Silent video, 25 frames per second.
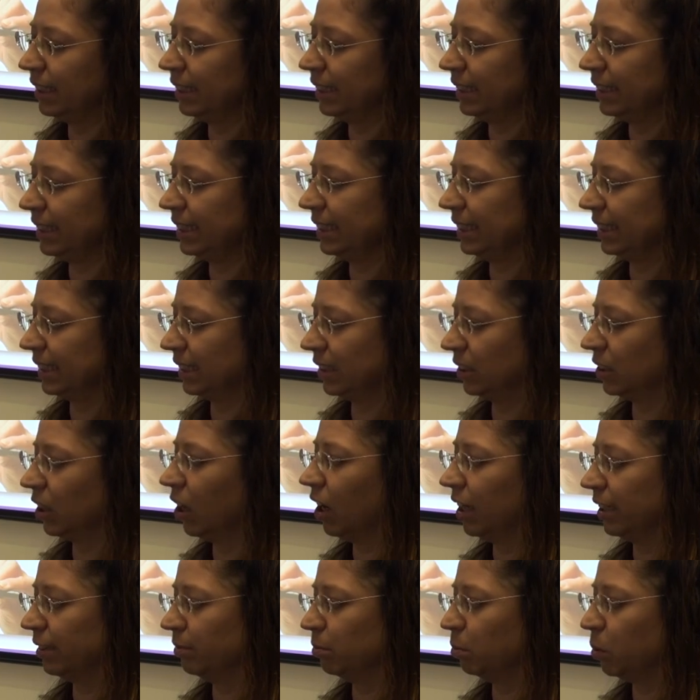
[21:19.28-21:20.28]
This is
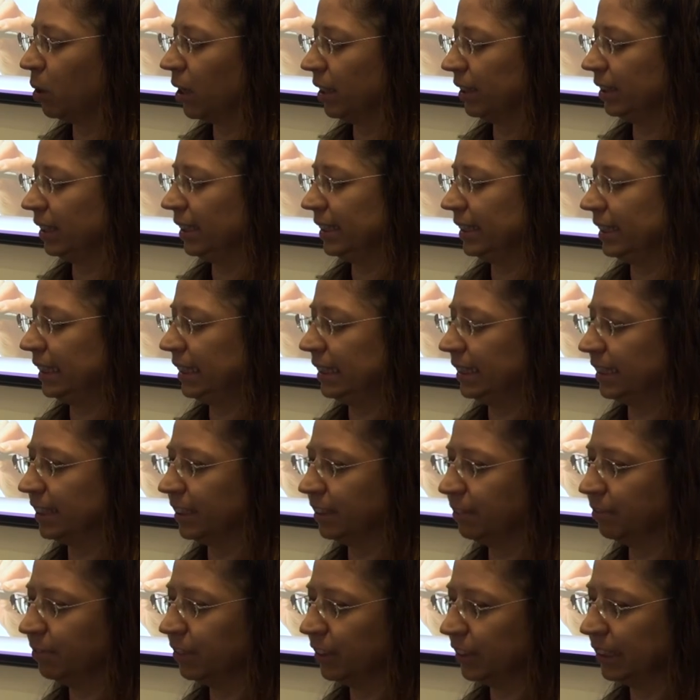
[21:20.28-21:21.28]
kind of widely seen
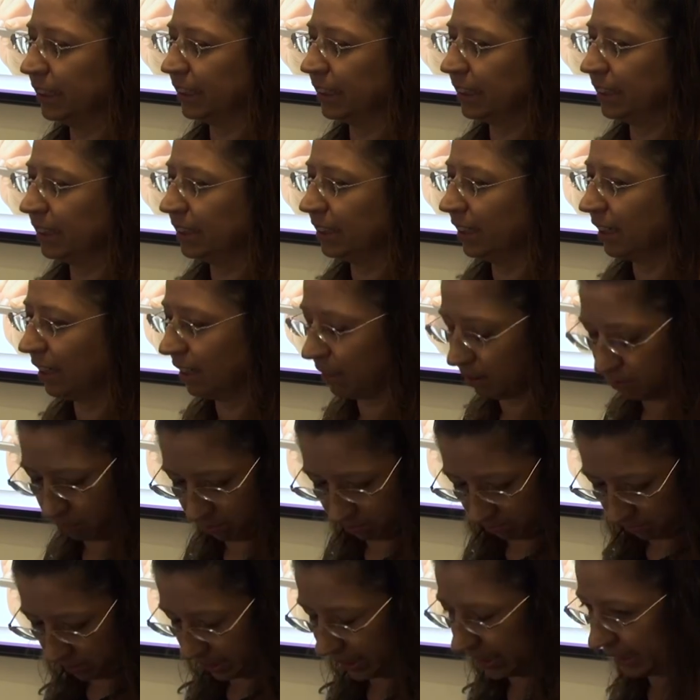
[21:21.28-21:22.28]
as the first
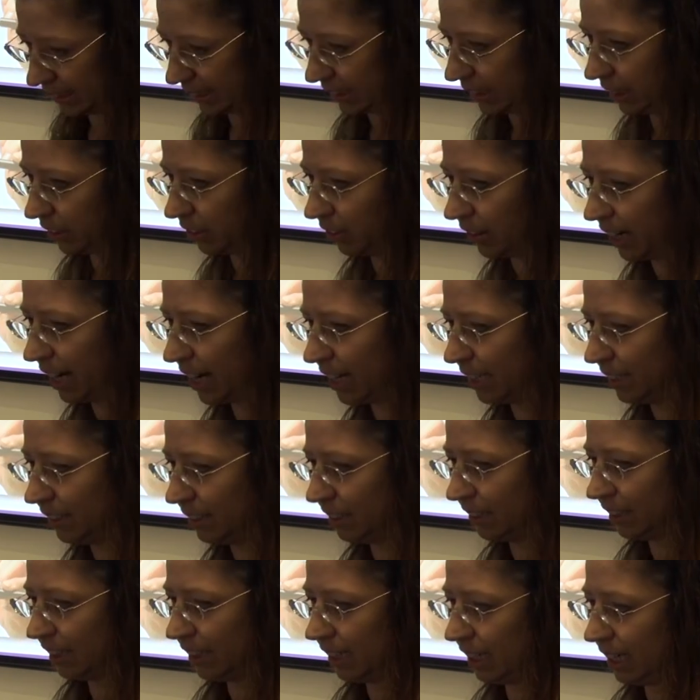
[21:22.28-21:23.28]
e-cigarette,
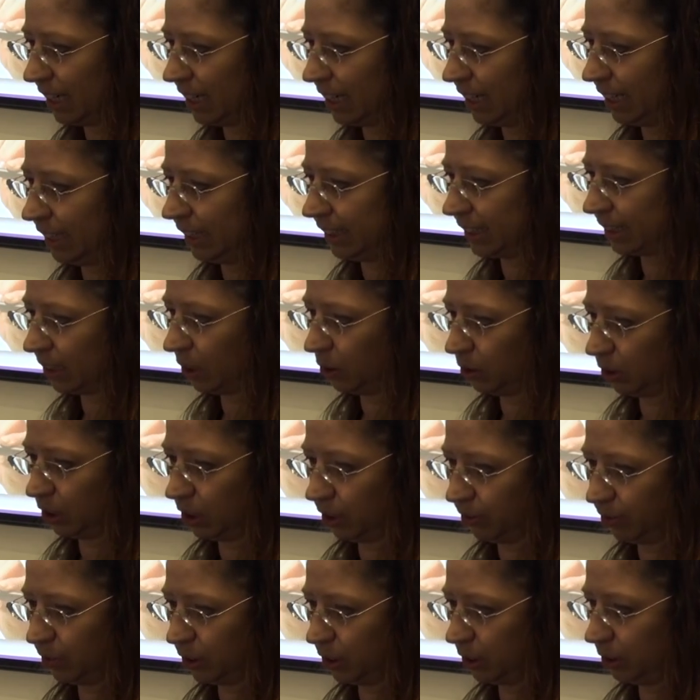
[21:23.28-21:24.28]
and he sold it
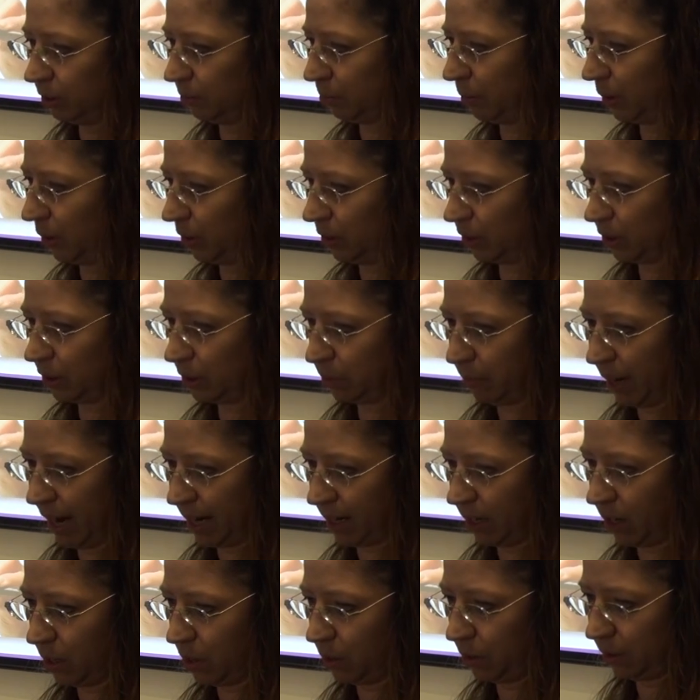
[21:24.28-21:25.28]
off to Imperial
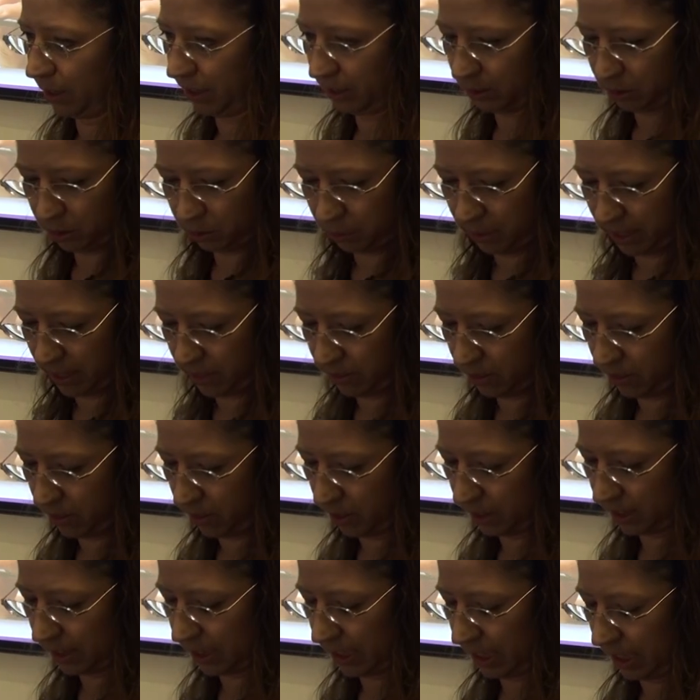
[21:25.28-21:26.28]
Tobacco in
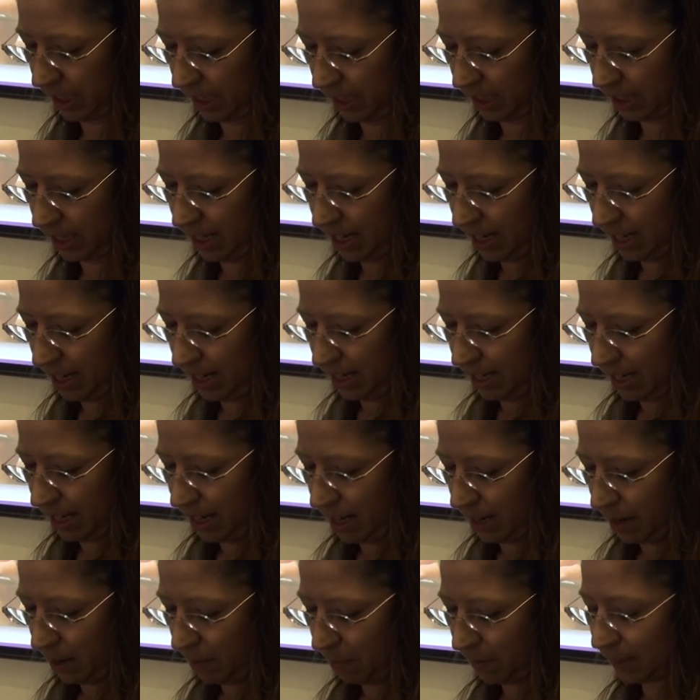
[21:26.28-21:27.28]
2013.
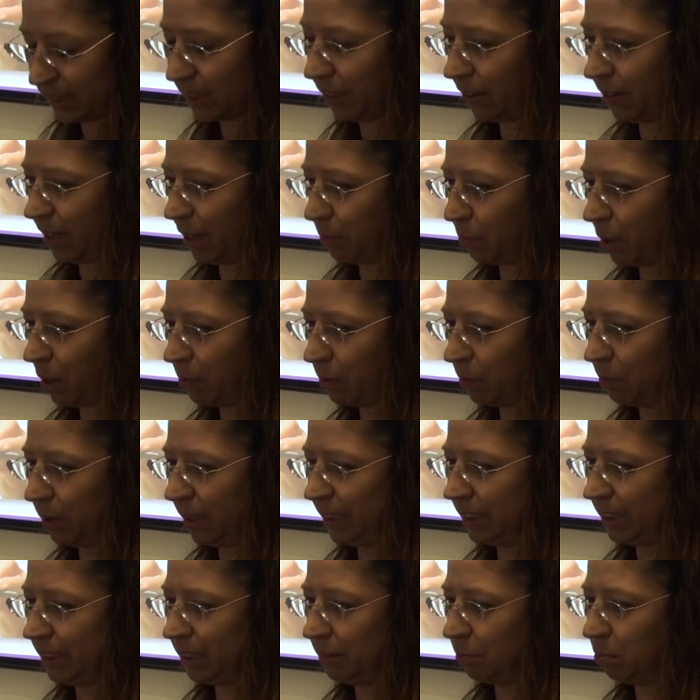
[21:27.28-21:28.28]
So they
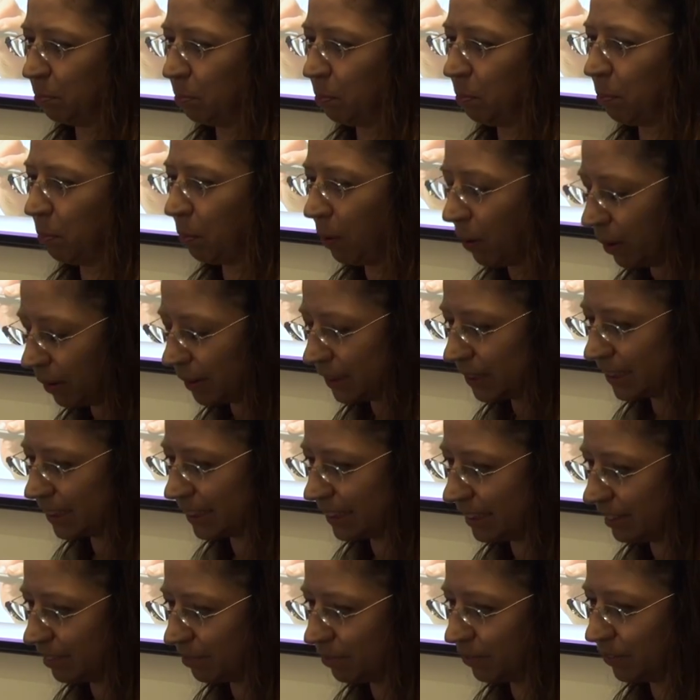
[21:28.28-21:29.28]
probably
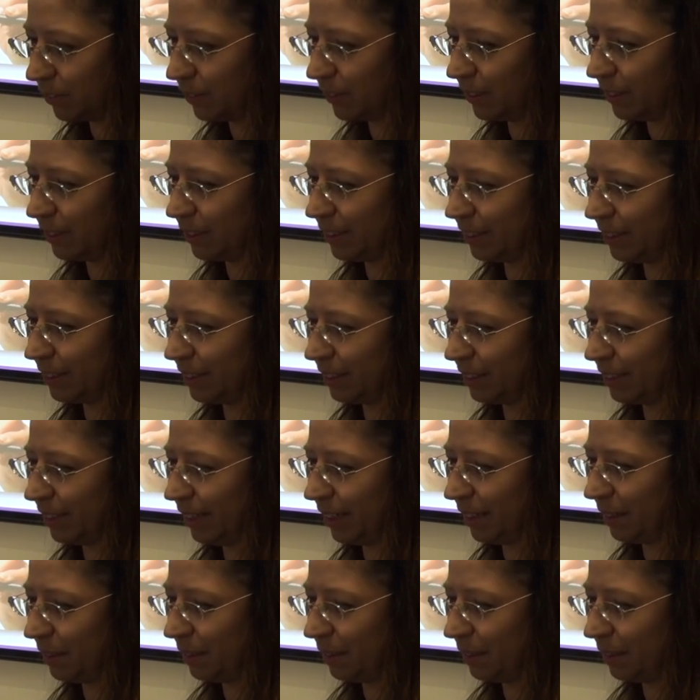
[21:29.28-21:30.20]
purchased it for the,